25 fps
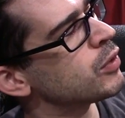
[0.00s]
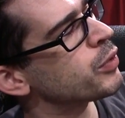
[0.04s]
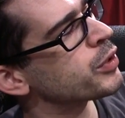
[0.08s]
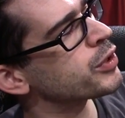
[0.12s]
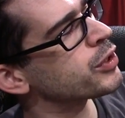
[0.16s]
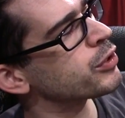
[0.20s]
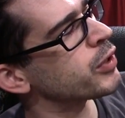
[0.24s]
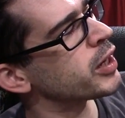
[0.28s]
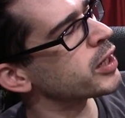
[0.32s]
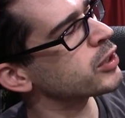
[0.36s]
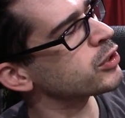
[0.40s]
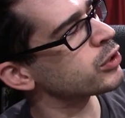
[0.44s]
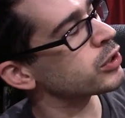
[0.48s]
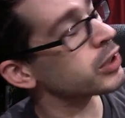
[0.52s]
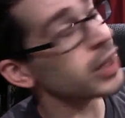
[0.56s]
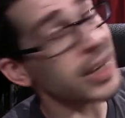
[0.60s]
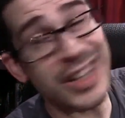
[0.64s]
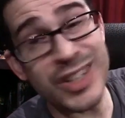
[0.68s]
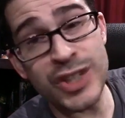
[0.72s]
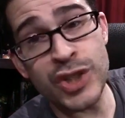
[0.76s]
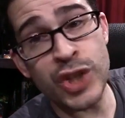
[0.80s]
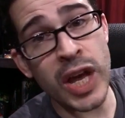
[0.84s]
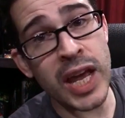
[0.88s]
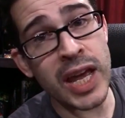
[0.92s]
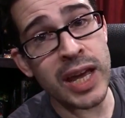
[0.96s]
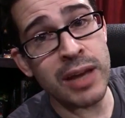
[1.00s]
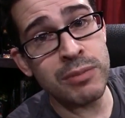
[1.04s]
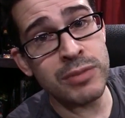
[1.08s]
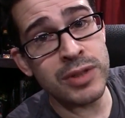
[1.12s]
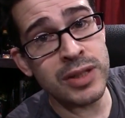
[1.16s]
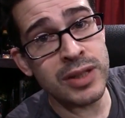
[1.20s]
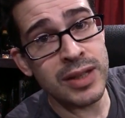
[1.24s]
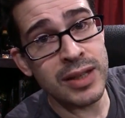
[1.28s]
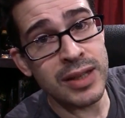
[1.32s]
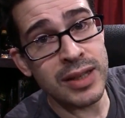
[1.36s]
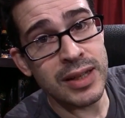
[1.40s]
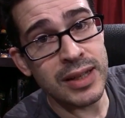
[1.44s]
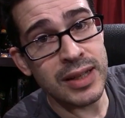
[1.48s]
with director
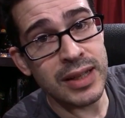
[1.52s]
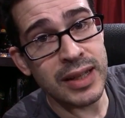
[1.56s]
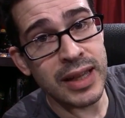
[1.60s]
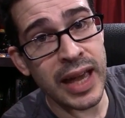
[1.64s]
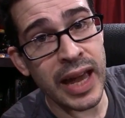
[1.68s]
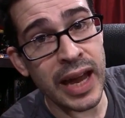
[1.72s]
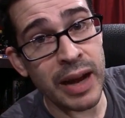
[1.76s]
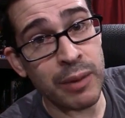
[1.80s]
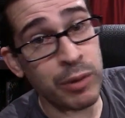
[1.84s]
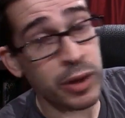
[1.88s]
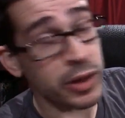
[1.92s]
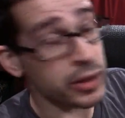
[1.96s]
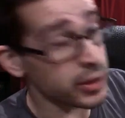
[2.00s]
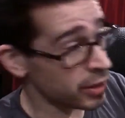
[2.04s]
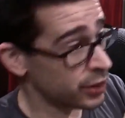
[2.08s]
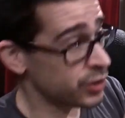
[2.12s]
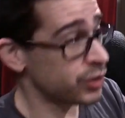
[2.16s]
James Cameron.